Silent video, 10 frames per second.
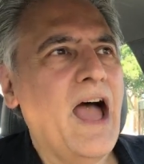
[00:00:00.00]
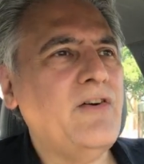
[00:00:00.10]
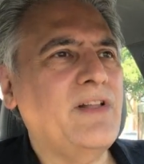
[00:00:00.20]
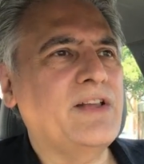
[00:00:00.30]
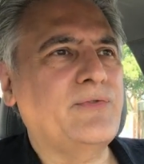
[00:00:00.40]
I
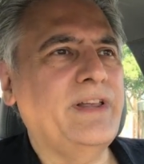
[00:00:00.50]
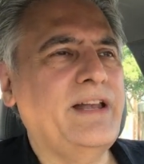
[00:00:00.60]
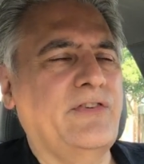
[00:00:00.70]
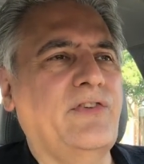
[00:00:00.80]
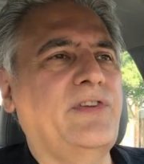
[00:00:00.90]
don't know if that's really
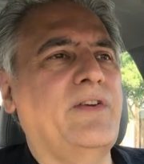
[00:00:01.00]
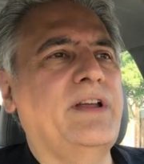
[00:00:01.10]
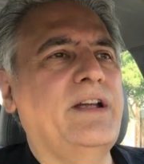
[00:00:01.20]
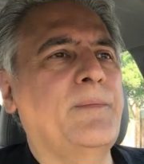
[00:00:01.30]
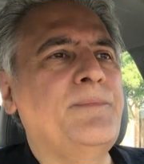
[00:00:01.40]

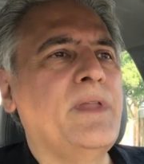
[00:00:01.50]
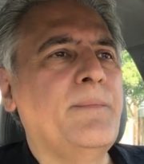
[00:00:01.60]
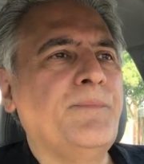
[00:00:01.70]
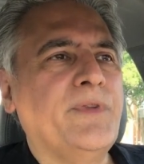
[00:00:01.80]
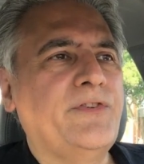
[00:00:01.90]
necessary here.
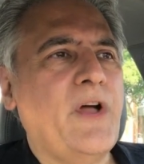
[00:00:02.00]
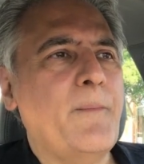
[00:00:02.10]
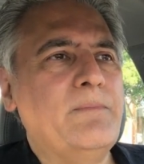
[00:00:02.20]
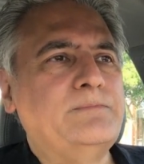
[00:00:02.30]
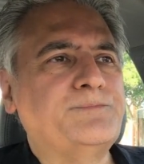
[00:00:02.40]

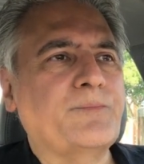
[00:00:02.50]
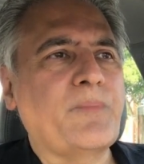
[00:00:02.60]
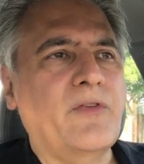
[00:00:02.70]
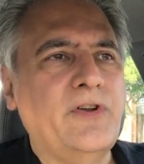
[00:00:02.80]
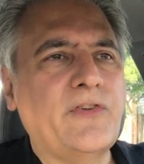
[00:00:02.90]
So
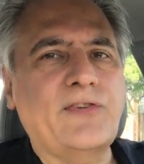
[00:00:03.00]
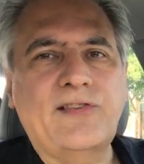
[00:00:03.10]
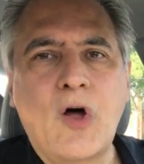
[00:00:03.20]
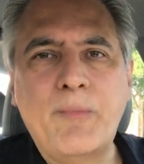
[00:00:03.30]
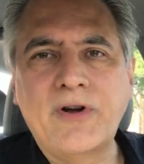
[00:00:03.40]
there's a
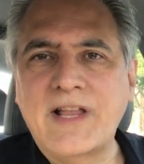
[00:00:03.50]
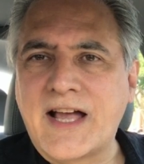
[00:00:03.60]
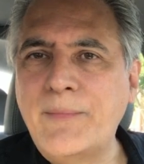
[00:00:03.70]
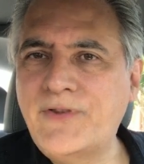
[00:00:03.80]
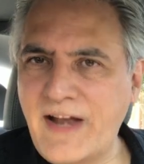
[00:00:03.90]
slow burn that
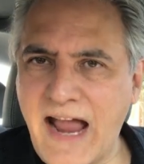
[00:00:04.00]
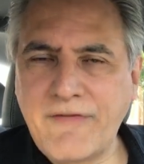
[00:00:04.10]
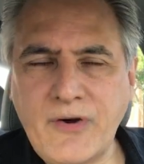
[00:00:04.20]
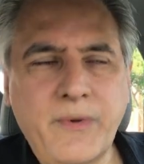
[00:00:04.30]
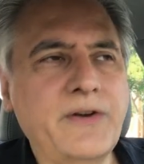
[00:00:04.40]
comes in
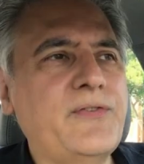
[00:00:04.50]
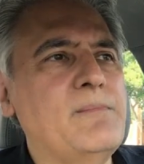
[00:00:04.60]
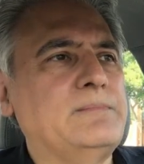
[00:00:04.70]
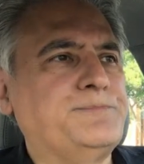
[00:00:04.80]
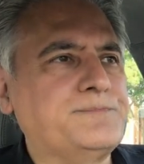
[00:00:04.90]
afterwards.
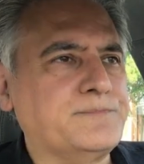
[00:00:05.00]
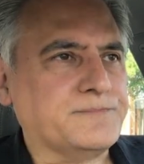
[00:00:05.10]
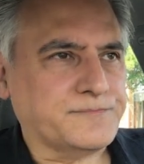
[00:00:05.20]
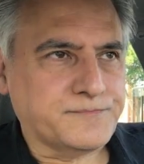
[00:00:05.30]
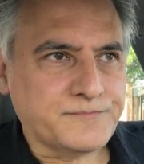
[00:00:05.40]

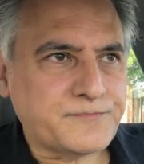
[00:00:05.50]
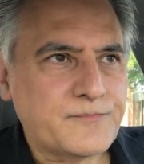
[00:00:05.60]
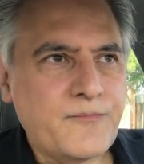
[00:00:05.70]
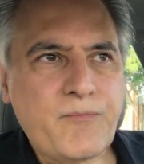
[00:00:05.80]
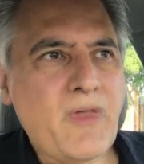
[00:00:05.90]

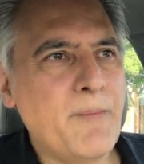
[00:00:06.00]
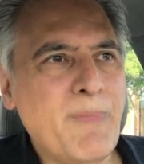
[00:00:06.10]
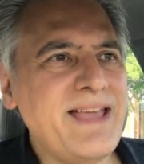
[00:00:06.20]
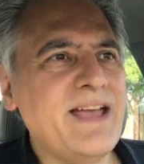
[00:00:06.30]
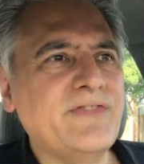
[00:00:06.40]

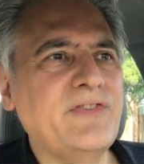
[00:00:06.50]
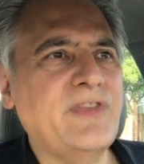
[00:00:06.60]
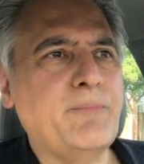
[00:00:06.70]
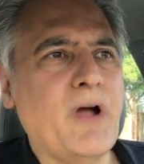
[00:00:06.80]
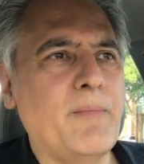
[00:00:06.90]
My guess is
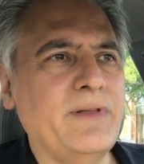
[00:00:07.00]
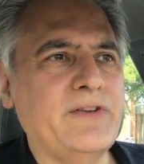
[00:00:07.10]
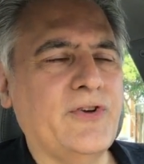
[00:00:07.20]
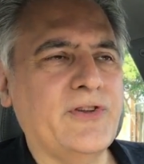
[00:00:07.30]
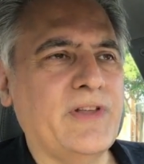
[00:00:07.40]
they
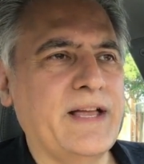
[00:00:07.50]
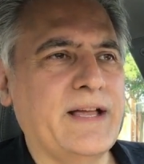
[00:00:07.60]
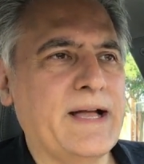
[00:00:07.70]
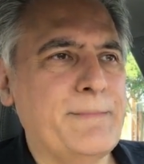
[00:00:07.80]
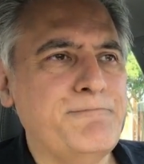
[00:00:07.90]
probably took
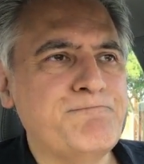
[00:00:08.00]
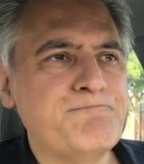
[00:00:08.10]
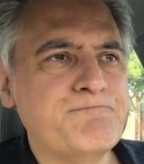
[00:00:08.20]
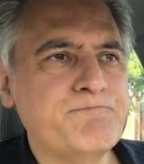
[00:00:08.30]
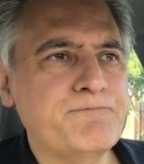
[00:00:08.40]
like
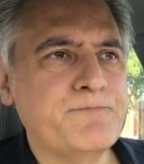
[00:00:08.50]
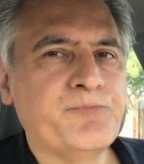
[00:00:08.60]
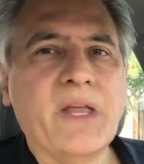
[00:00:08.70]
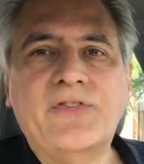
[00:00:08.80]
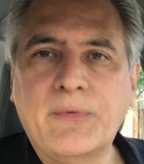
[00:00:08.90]

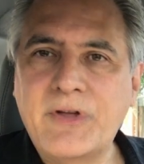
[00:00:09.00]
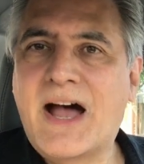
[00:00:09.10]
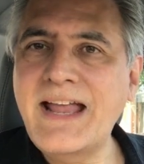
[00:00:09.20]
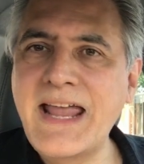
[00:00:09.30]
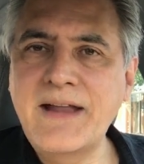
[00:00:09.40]
some
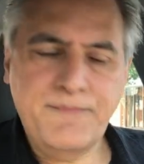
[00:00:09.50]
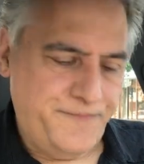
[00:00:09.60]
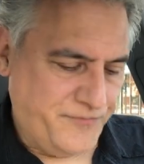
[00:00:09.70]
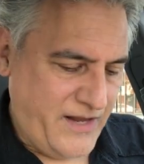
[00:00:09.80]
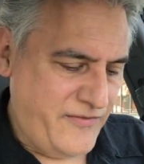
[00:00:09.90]
cayenne
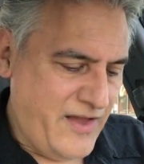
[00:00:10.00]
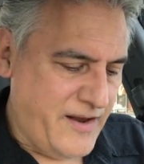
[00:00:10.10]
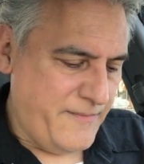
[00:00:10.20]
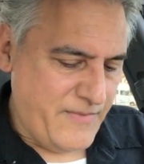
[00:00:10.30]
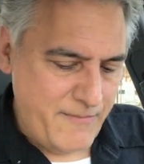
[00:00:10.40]
and
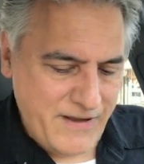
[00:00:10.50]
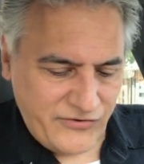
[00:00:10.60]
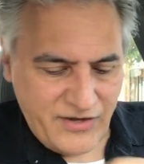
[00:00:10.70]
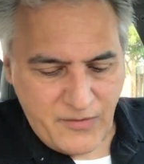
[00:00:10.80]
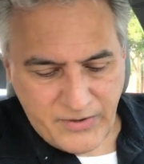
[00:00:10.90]
they
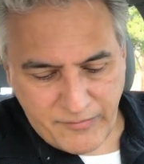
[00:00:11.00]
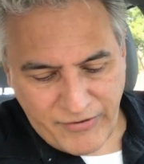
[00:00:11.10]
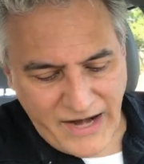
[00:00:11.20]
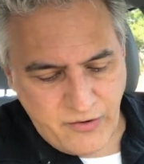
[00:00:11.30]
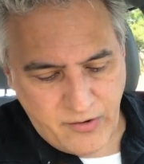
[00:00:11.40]
mixed it in with the
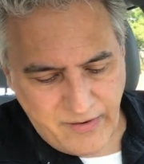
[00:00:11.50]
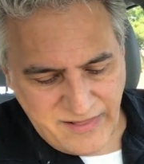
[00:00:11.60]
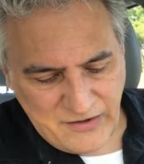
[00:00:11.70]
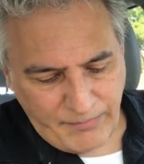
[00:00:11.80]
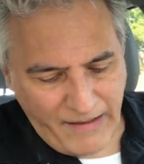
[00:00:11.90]
breading, or at
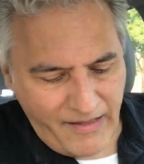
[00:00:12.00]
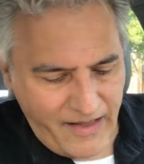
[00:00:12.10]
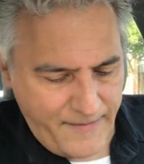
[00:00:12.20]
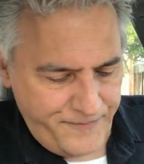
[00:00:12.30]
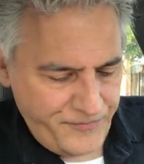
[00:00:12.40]
least
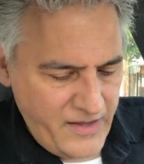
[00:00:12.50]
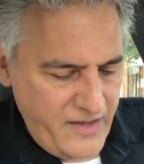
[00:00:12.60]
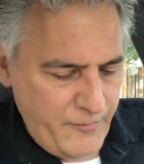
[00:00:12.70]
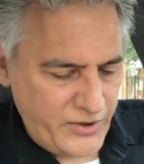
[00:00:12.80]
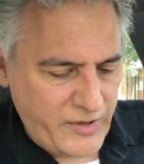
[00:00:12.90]

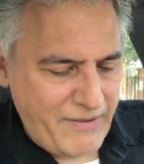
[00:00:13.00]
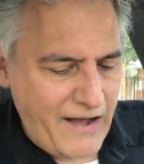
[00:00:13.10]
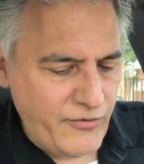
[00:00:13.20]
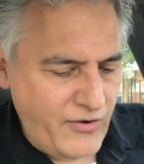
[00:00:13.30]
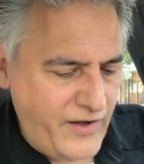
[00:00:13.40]
put the
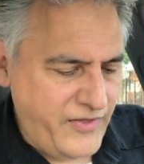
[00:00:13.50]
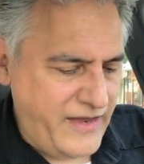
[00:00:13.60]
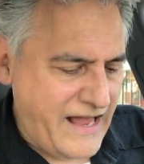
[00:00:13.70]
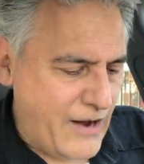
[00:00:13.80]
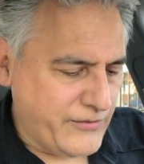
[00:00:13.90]
powder on
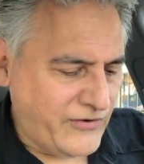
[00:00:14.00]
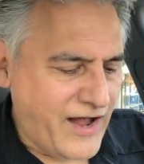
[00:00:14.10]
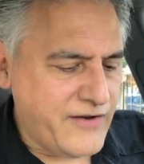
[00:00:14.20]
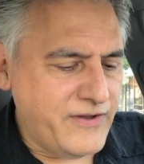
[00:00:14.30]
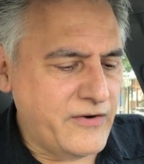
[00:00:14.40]
the
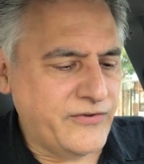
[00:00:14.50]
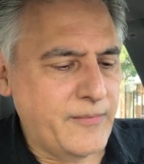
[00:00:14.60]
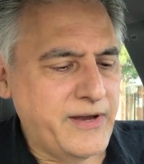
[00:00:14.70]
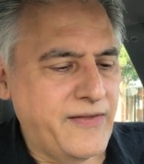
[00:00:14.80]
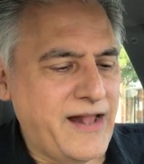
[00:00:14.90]
outside of it or
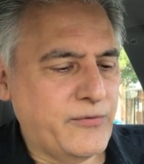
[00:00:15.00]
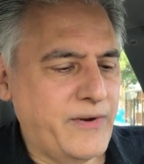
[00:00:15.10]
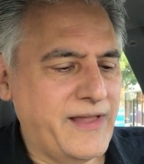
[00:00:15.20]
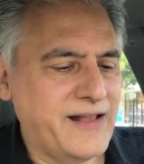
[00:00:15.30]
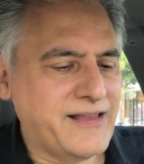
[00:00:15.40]
something, and that's
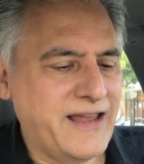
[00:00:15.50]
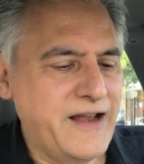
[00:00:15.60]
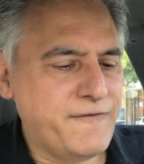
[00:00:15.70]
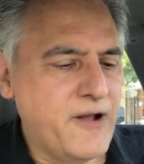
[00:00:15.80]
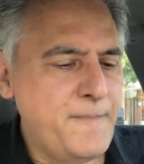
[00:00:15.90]
where they get the
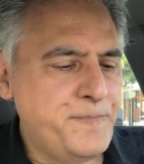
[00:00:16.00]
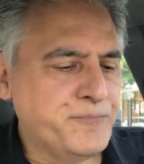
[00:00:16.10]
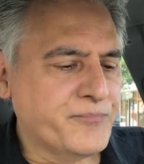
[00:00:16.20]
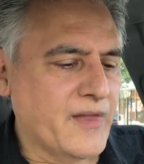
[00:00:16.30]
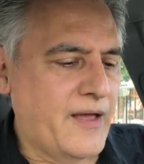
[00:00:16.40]
heat from.
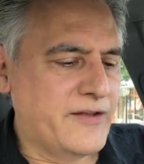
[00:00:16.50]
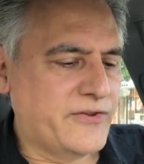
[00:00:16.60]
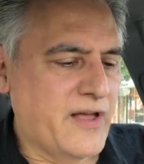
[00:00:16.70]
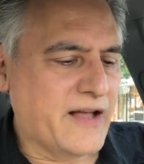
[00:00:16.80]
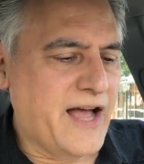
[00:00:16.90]

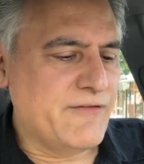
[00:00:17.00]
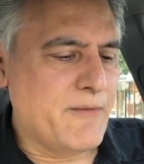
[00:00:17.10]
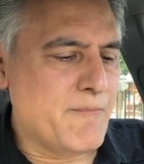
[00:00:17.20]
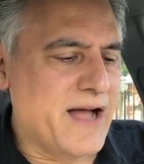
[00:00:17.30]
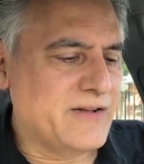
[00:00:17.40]
It's kind of
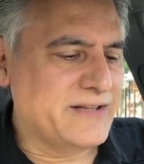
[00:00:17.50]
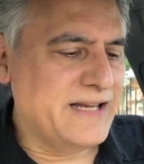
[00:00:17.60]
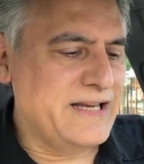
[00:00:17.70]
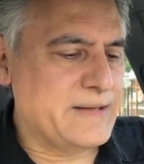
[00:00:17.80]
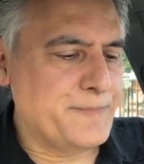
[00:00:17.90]
a mild
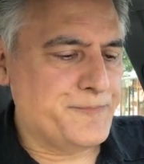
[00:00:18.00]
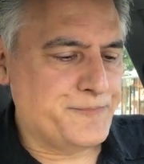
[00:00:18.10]
heat.